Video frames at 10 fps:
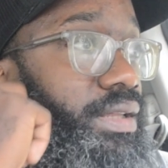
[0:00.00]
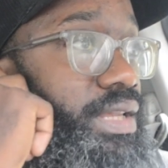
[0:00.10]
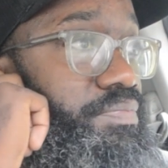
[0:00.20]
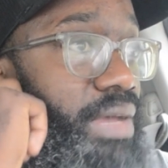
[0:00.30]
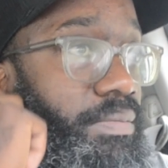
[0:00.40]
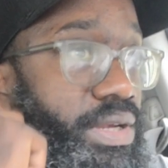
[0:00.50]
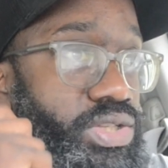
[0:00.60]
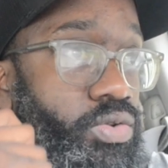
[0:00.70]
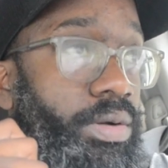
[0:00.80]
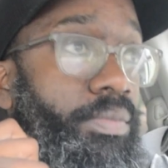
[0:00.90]
This may be
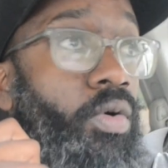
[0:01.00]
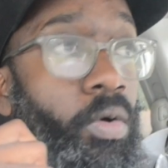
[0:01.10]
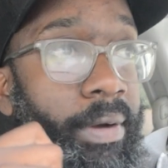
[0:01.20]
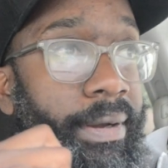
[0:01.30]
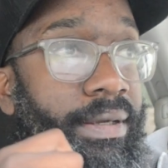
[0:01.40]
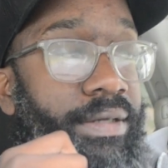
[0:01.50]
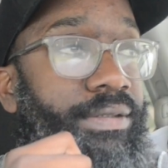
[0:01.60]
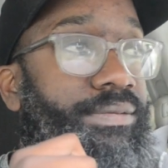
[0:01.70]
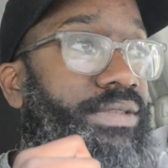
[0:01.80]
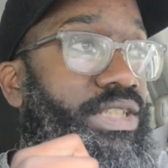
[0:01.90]
sort of boring
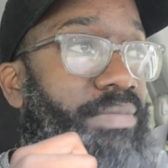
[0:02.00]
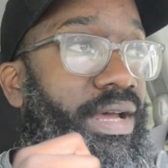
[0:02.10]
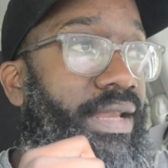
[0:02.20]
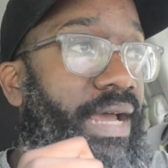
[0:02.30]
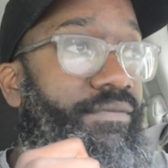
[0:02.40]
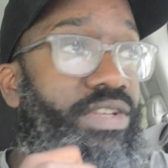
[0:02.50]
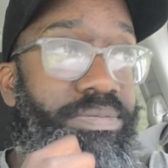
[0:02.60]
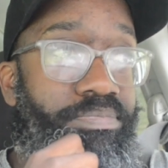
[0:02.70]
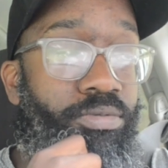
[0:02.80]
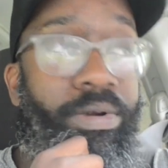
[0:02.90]
because my life is
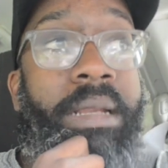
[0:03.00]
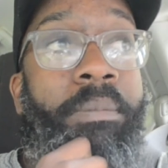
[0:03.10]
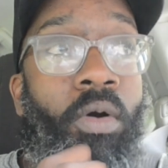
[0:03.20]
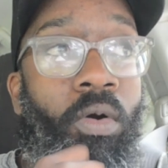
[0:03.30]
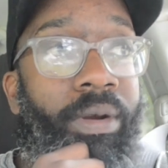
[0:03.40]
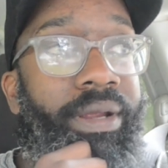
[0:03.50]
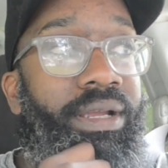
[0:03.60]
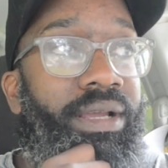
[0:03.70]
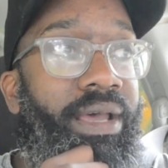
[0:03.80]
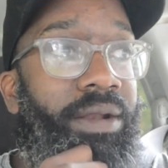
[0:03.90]
pretty
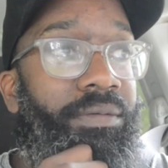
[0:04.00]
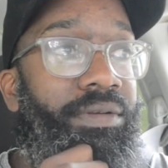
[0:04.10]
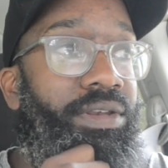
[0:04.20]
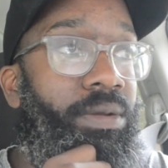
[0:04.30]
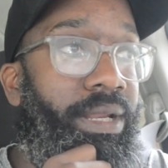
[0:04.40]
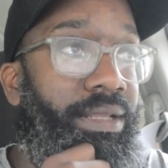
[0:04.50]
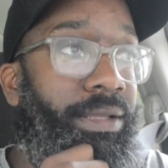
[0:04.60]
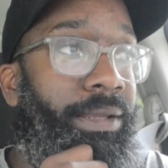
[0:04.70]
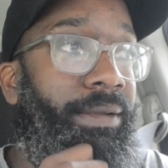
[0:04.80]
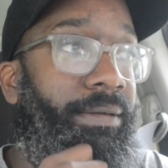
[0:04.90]
boring. I don't do
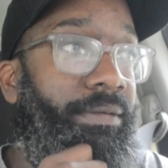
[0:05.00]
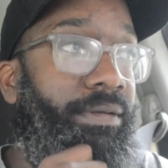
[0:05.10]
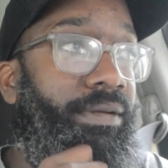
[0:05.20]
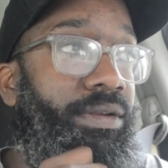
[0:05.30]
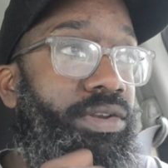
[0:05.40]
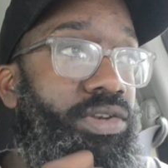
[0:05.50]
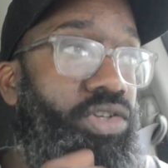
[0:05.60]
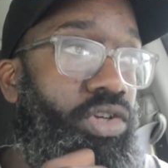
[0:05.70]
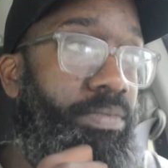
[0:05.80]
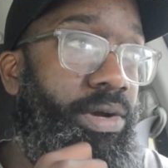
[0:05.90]
anything
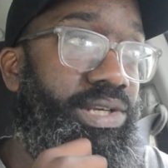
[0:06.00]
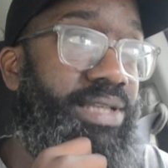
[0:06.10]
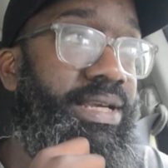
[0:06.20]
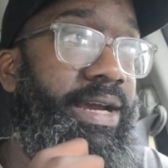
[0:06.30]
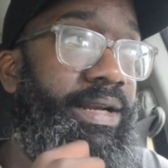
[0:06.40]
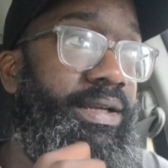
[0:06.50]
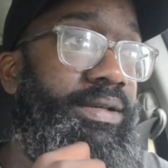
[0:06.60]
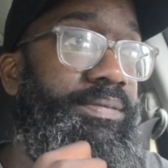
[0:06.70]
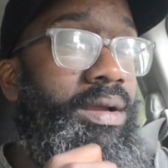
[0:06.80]
too much exciting.